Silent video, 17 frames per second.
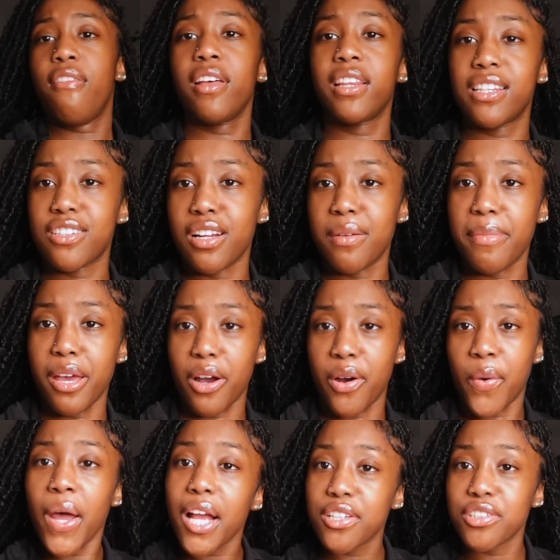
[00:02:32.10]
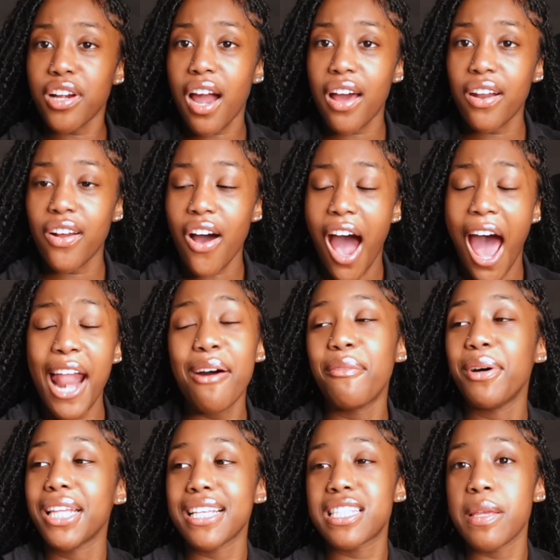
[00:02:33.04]
feel like it's gonna be a quick try on haul. I
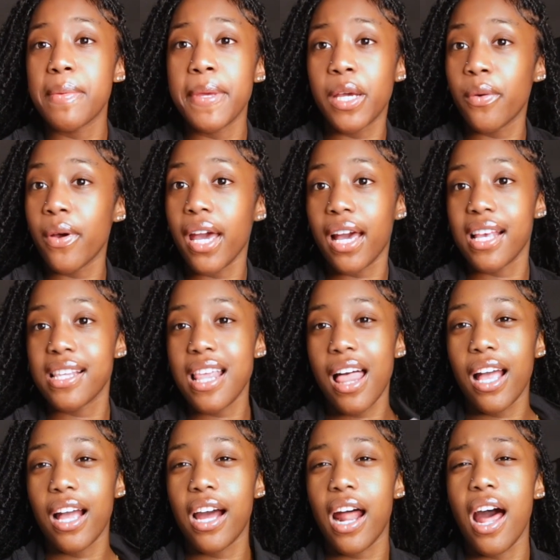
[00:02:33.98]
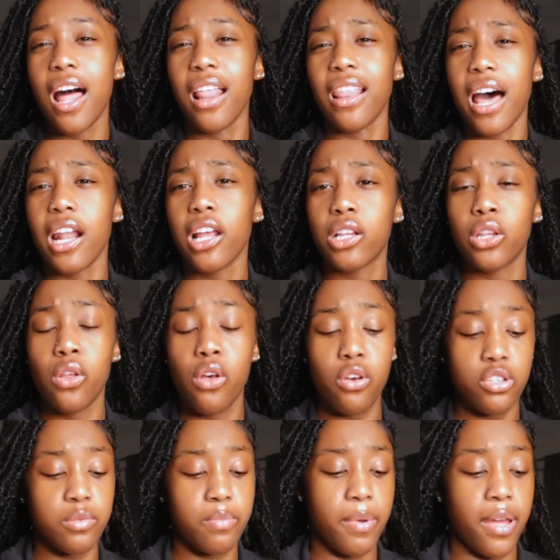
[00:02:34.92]
don't want this to be quick. It's not like I got a lot of
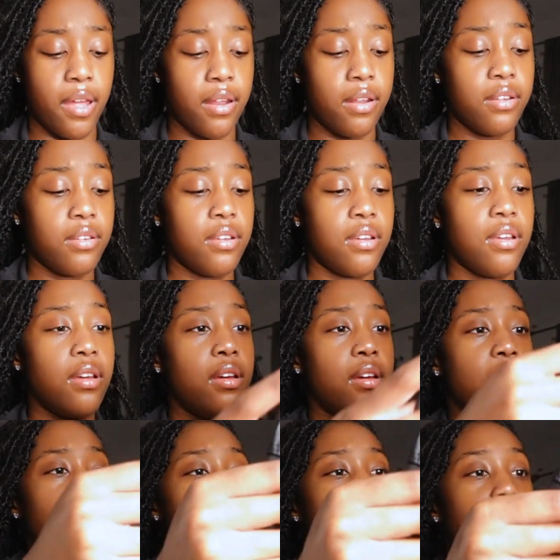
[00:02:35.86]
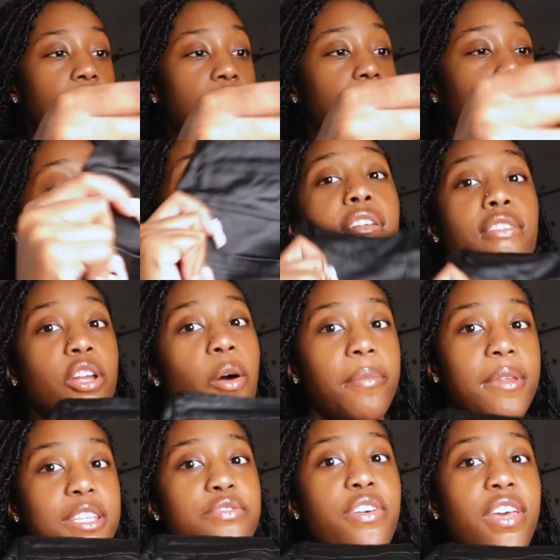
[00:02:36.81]
clothes, but I really
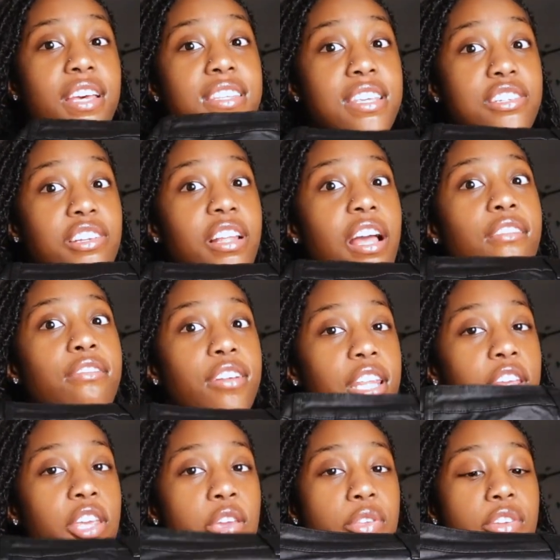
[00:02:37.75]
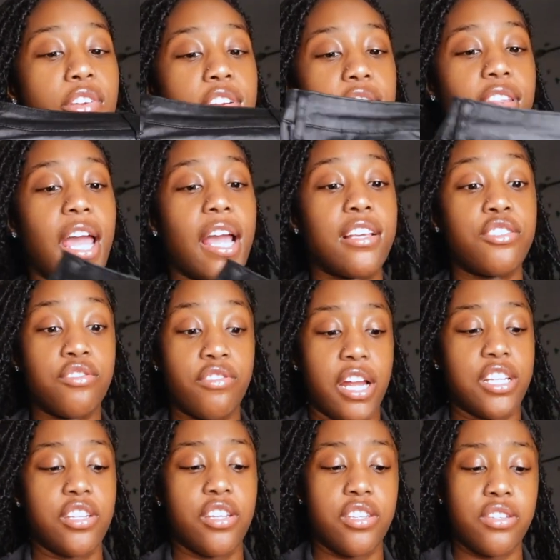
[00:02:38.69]
hope these fit, because these are like really cute. They're like
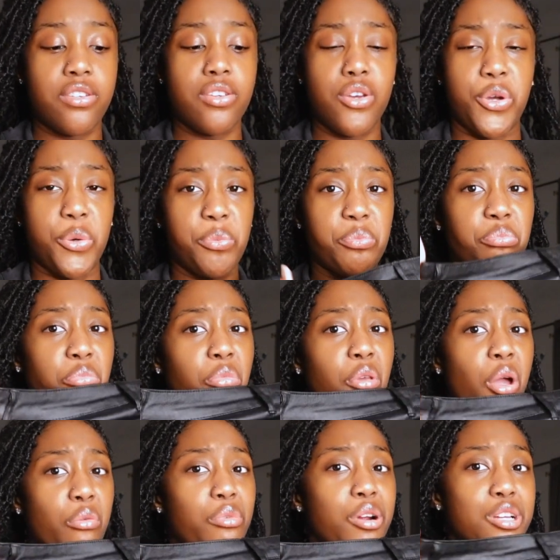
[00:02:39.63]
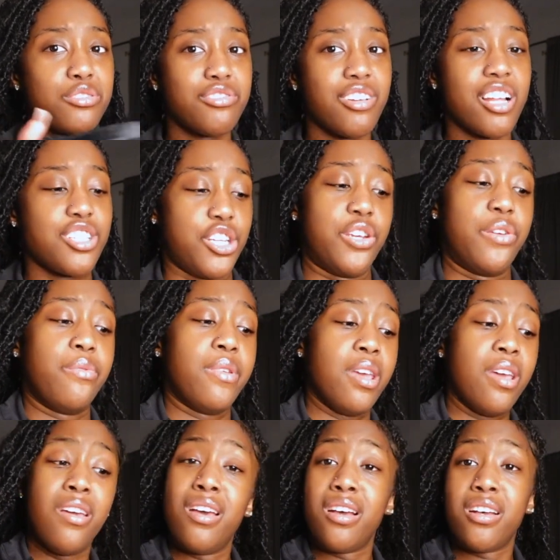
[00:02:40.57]
stretchy too. Real stretchy.
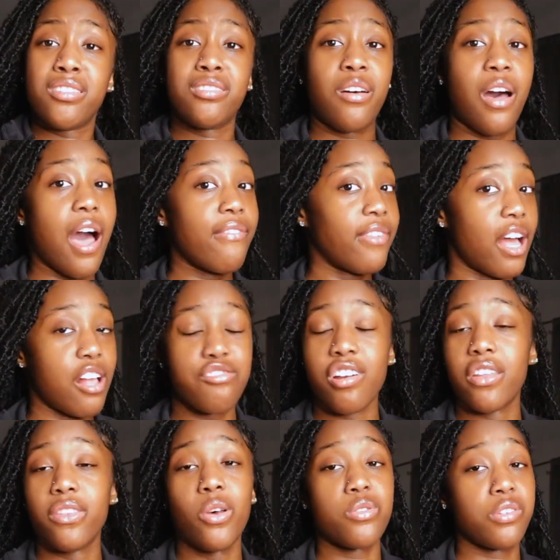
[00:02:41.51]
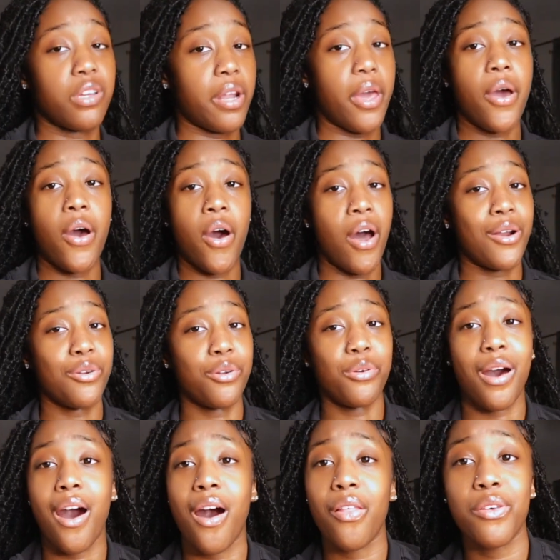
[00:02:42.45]
So I've not tried those on at all. I don't
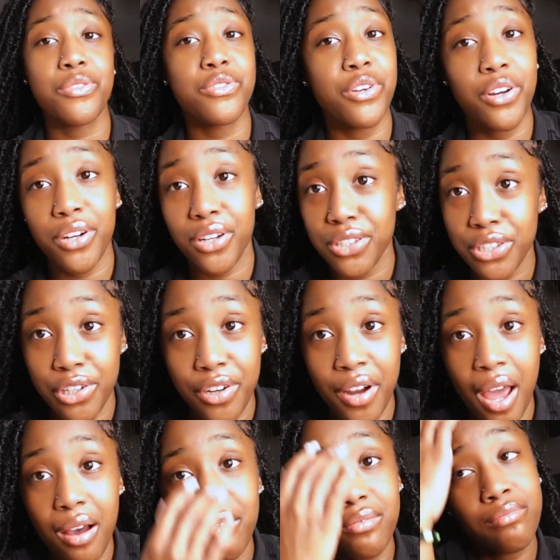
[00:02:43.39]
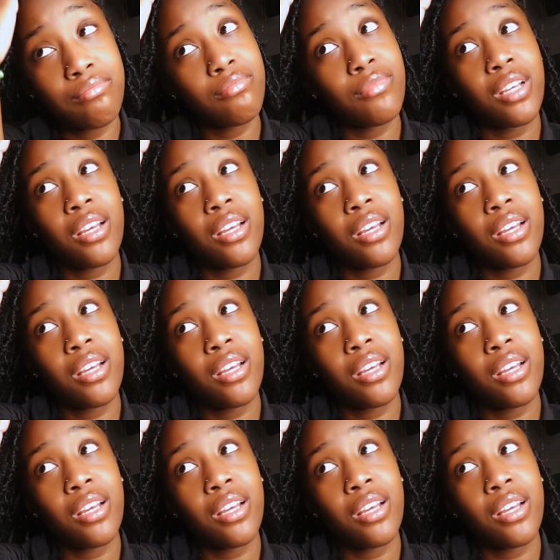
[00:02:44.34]
know how those are gonna turn out,